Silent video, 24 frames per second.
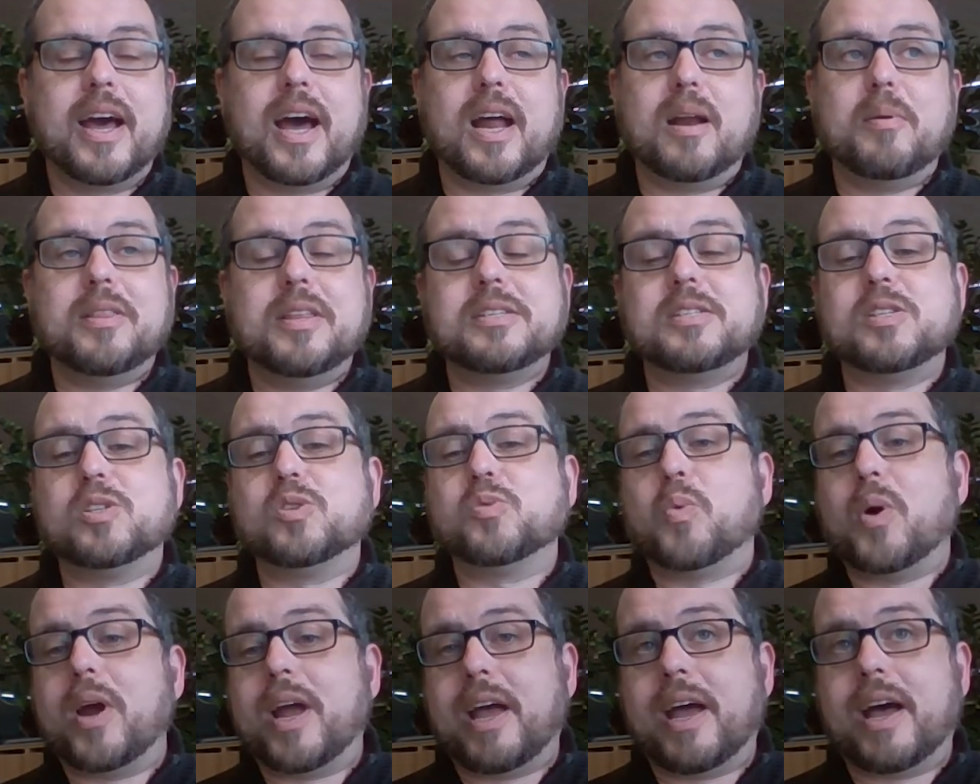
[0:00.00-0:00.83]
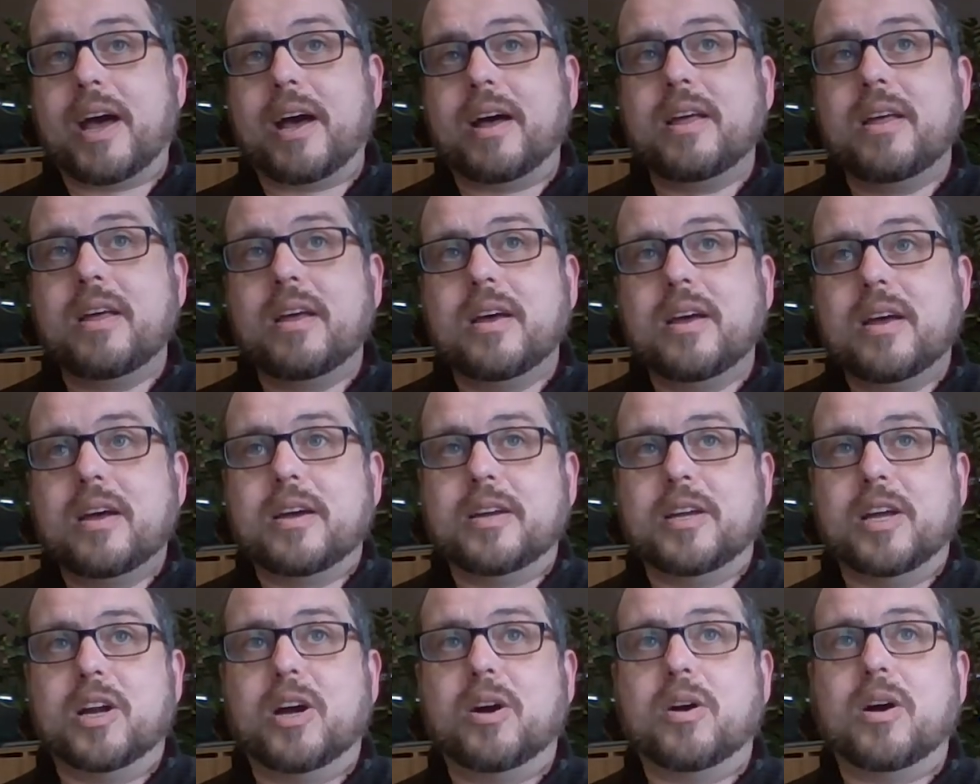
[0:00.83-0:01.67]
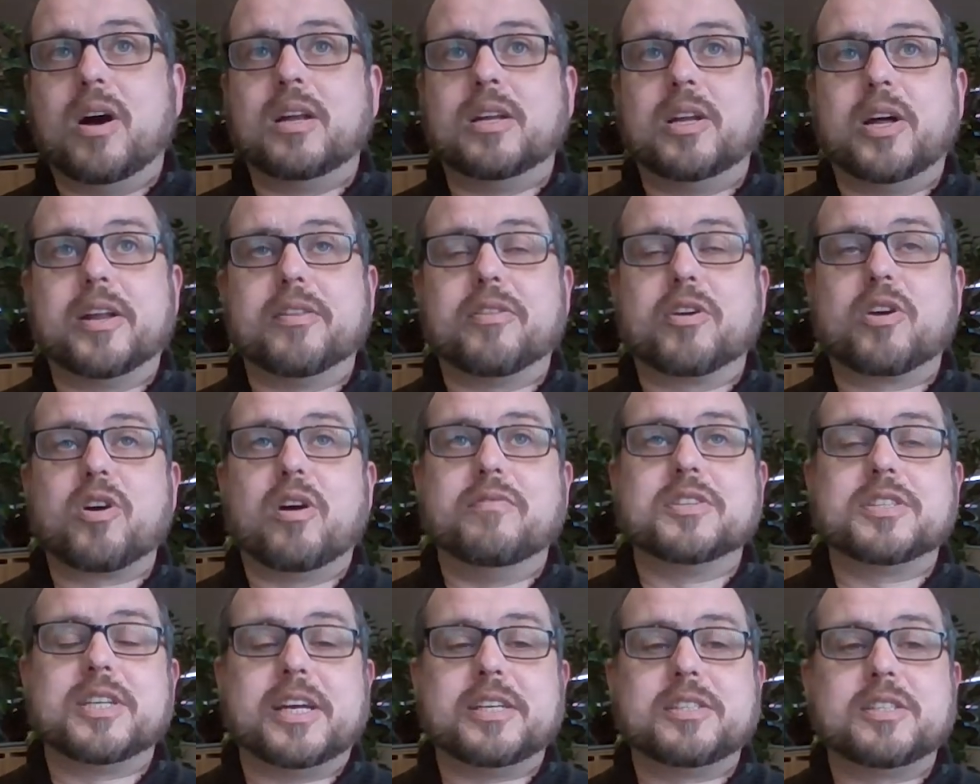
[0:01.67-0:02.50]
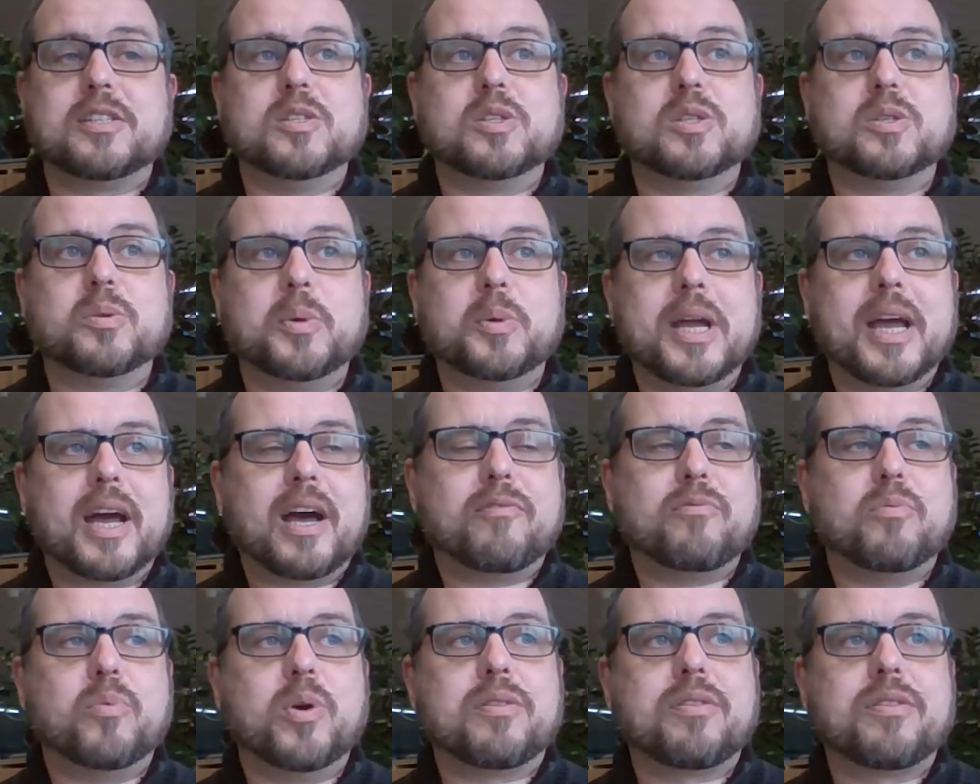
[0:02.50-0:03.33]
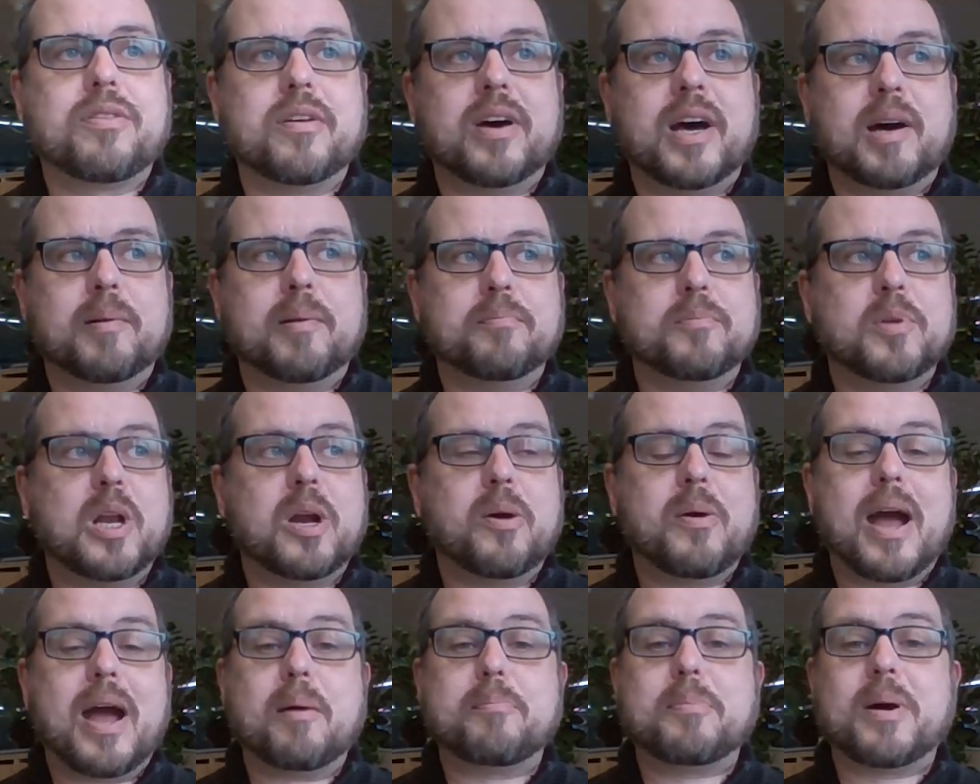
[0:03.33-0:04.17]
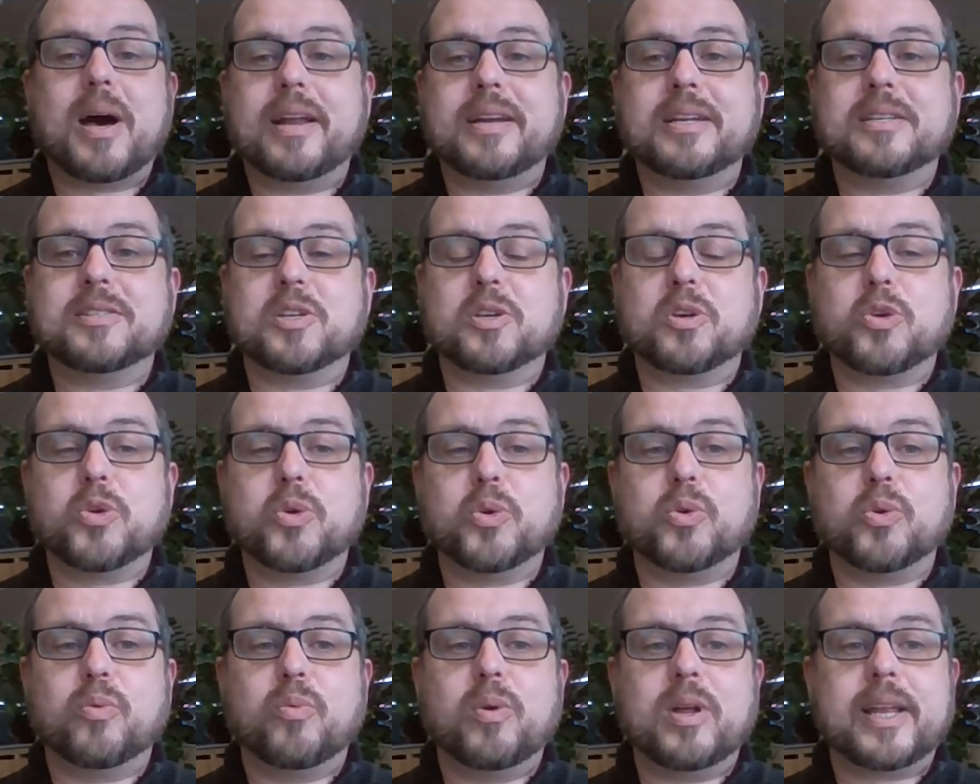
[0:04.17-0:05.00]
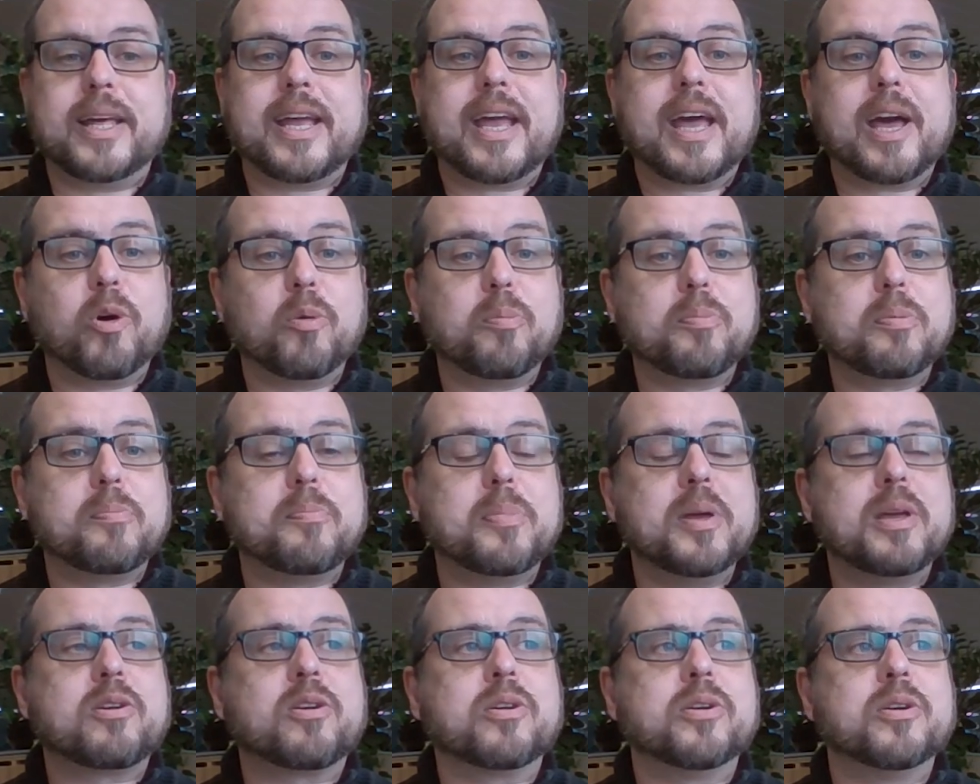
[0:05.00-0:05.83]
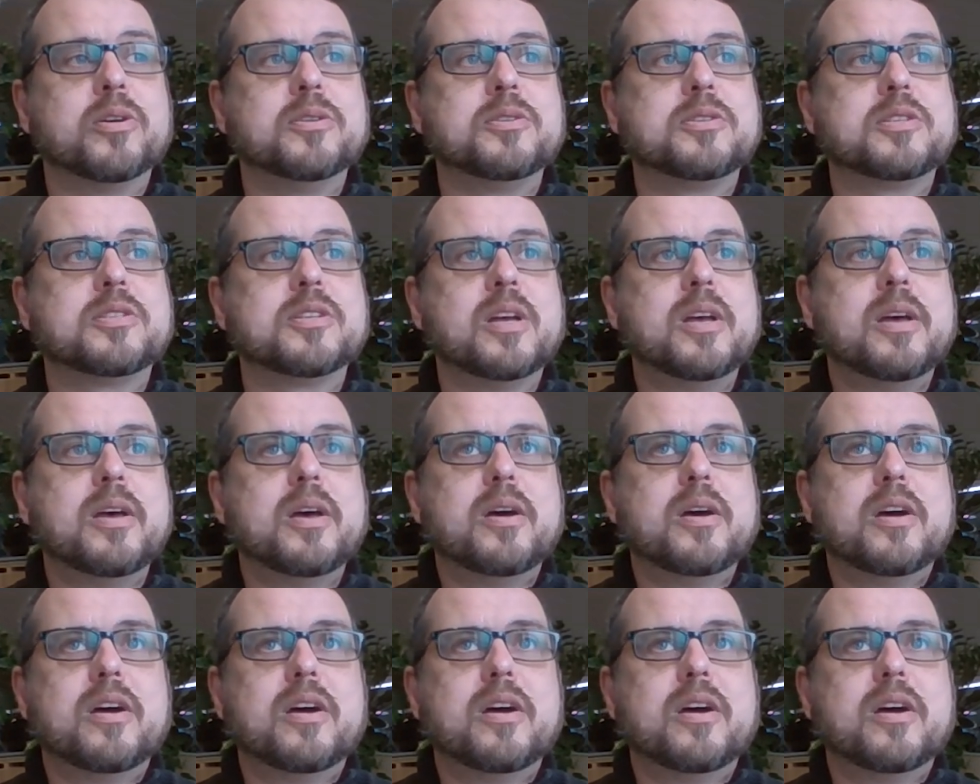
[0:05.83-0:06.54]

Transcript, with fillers: And I mean, this is where, you know, a lot of the conversations that we have with, um, you know, our partners at Google really help because